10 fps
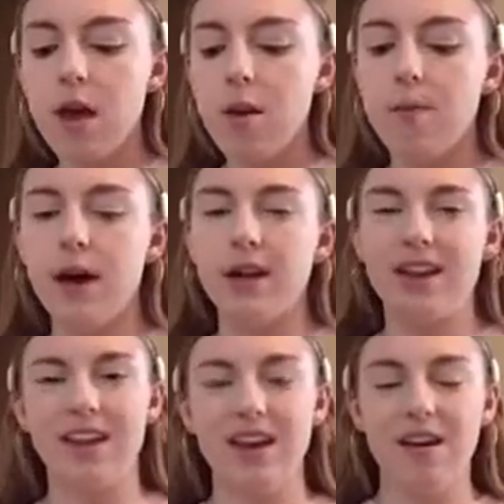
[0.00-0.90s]
but
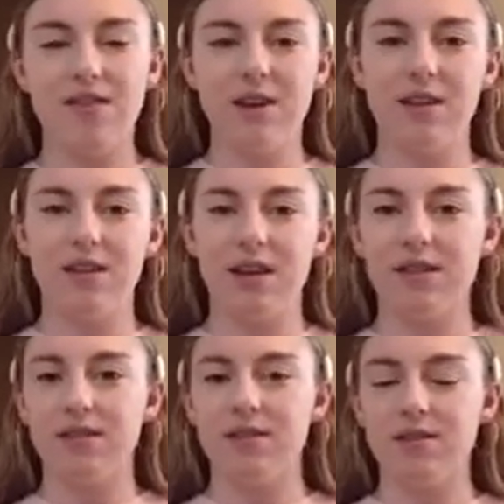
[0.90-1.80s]
lately I found that
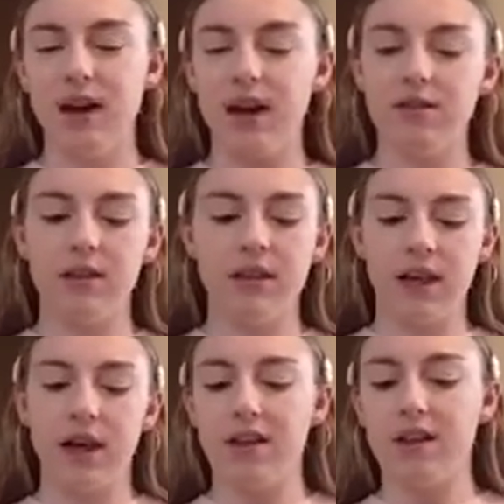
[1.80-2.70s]
I didn't really like
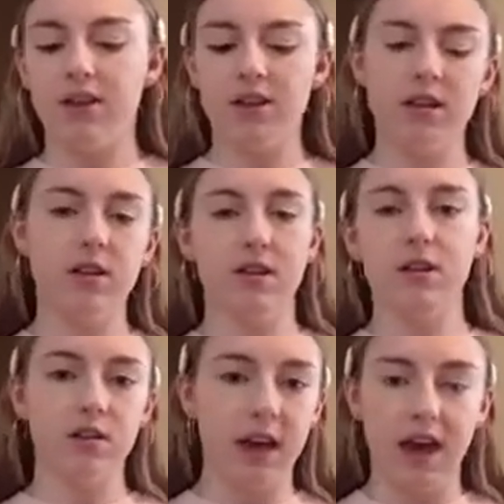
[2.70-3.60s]
how that looked. It looked a
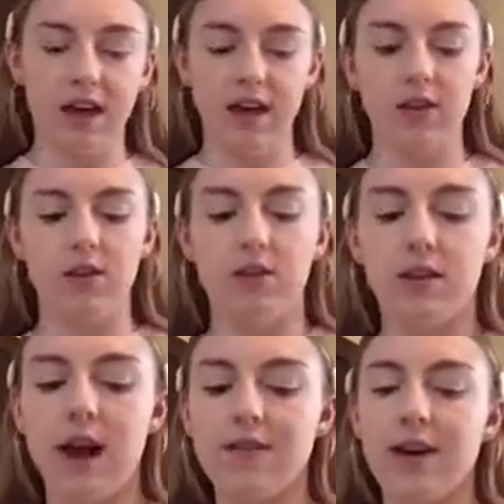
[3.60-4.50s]
little cakey, it looked a little
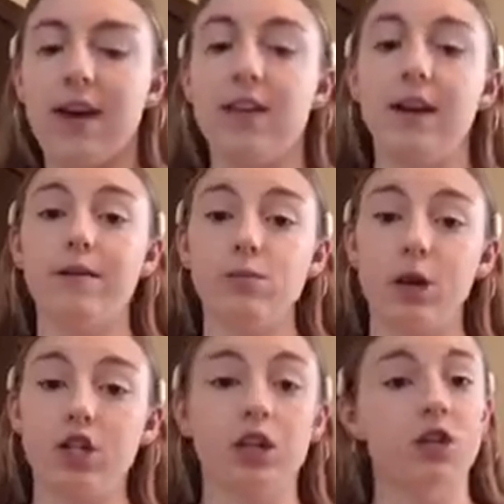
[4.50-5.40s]
heavy, and then I was
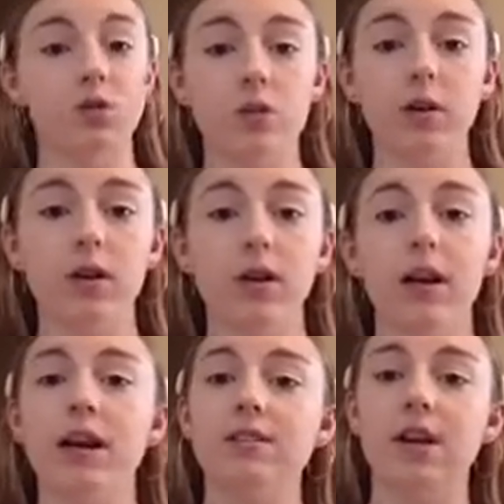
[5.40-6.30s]
watching a tutorial and
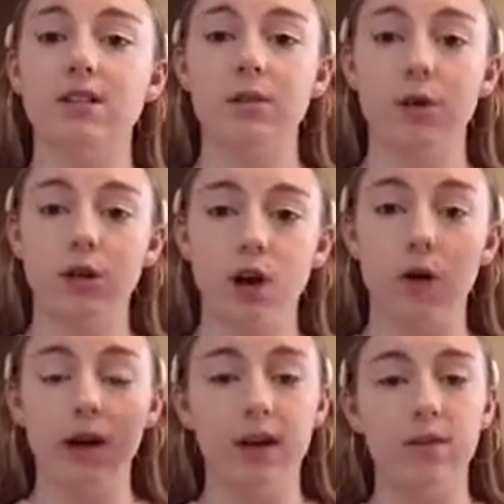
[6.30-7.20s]
I saw someone go
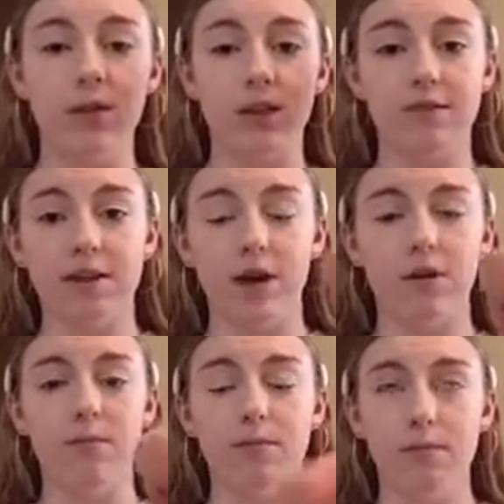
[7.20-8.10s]
in with their powder
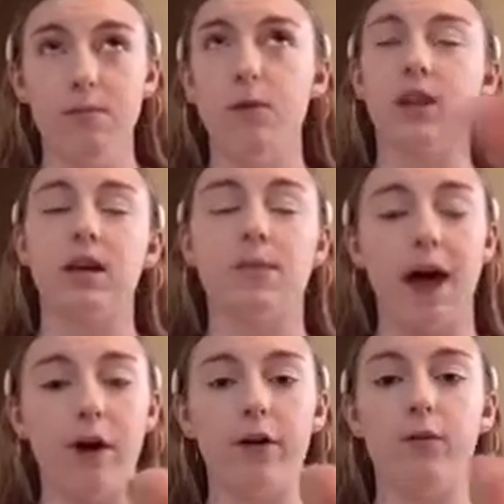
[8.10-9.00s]

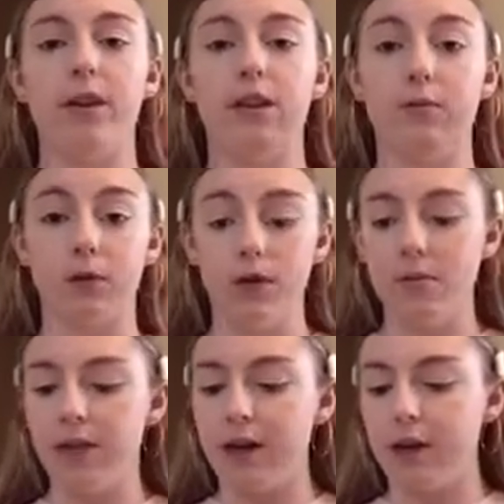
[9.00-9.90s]
with their beauty
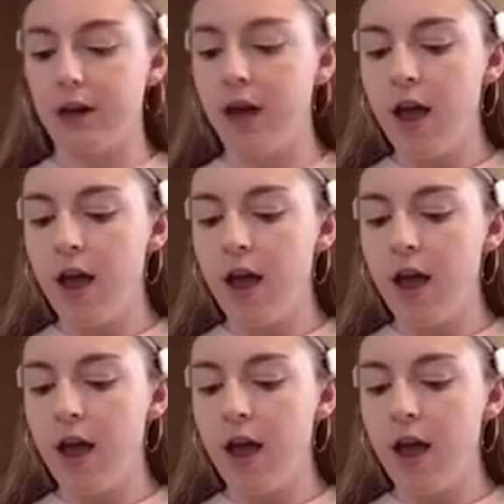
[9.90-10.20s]
blender,